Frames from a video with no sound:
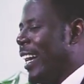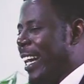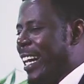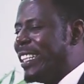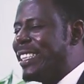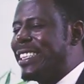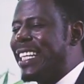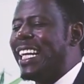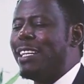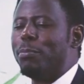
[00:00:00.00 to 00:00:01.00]

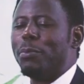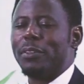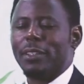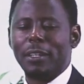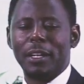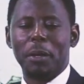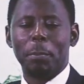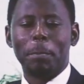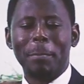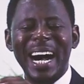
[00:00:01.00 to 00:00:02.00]
Indelibly
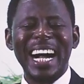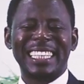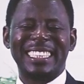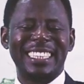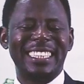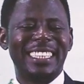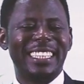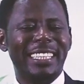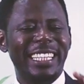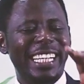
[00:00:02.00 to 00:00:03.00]
marked,
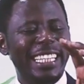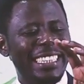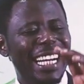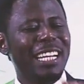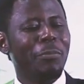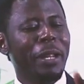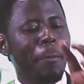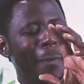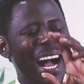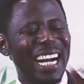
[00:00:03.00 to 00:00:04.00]
indelibly
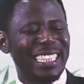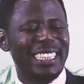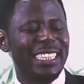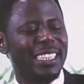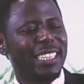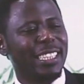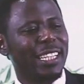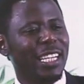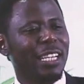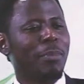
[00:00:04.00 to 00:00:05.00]
marked
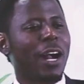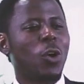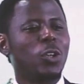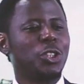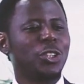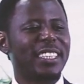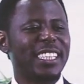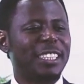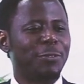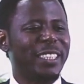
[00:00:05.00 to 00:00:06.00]
in my
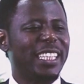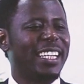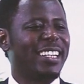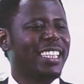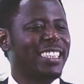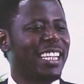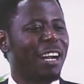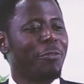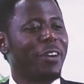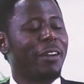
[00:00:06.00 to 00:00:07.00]
consciousness for generation
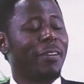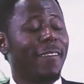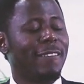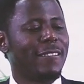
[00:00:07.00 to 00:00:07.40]
and forever.